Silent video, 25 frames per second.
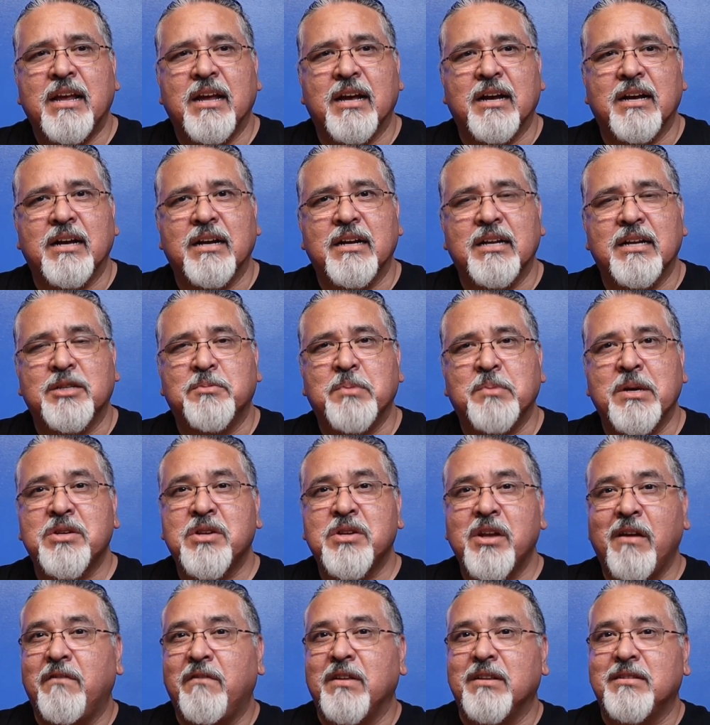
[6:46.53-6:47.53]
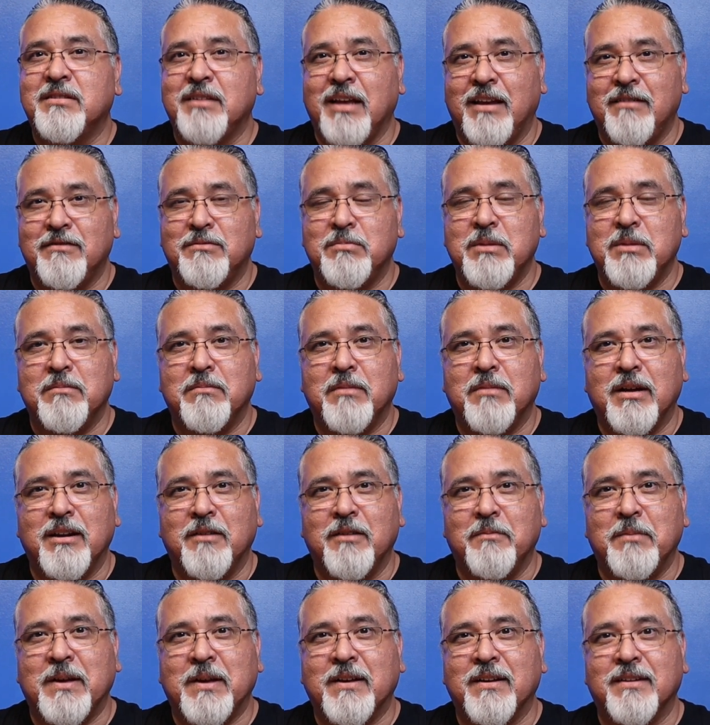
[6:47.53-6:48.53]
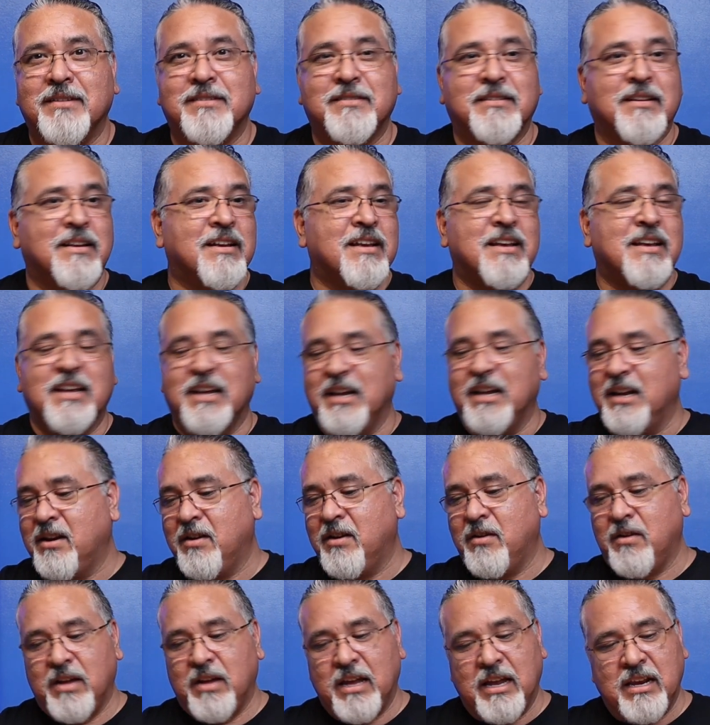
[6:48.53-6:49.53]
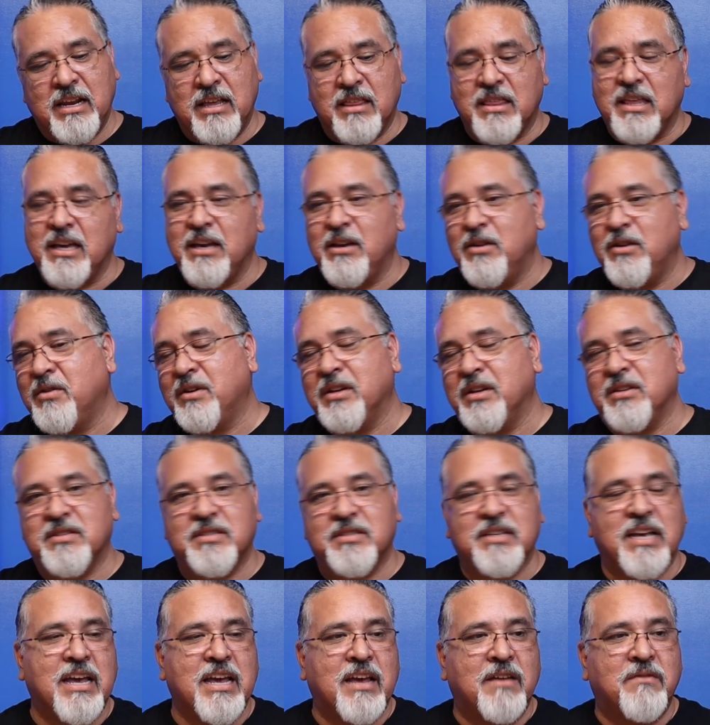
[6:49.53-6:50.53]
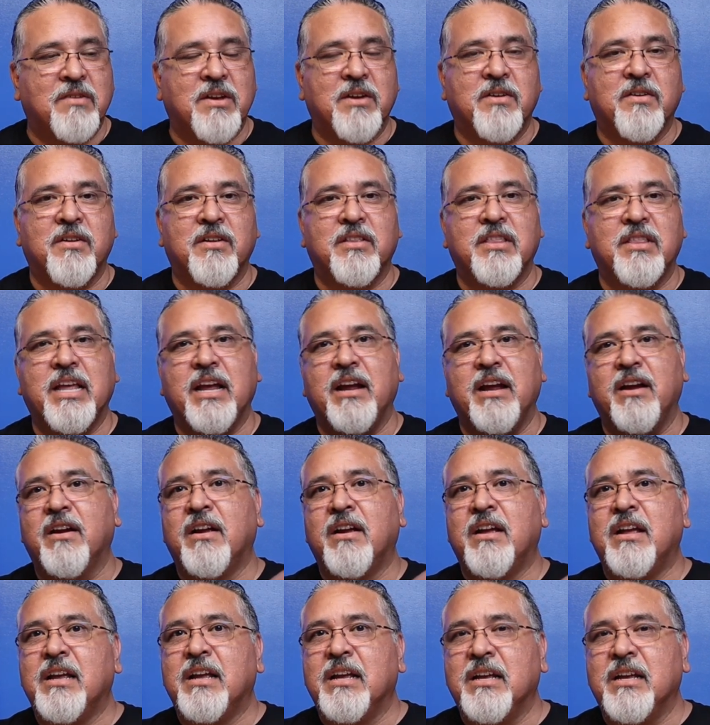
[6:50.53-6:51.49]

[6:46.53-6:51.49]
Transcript: Especially if it saves me money, because anything you can save here and there